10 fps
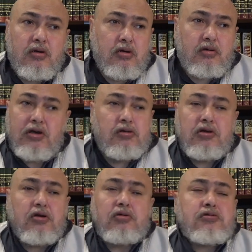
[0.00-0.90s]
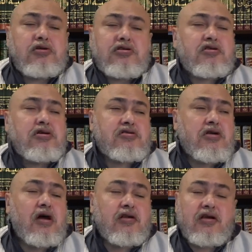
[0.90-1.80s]
It's
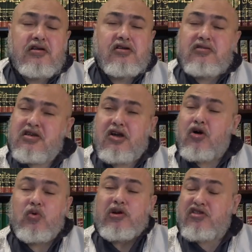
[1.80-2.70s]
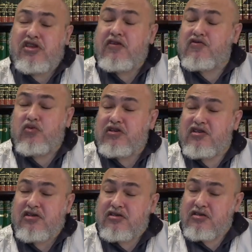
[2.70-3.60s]
not that you don't say, oh, we're thieves, we're
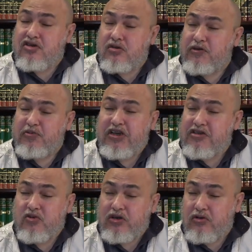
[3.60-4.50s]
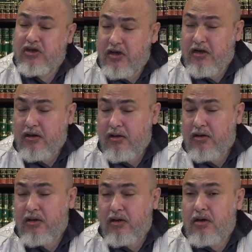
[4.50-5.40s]
disgusting human beings, and we don't care.
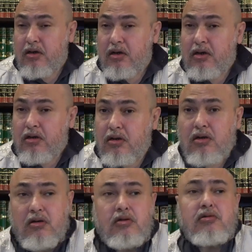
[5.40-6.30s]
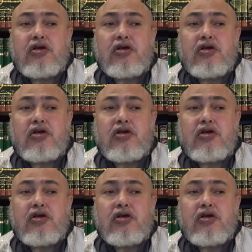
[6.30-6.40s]
No,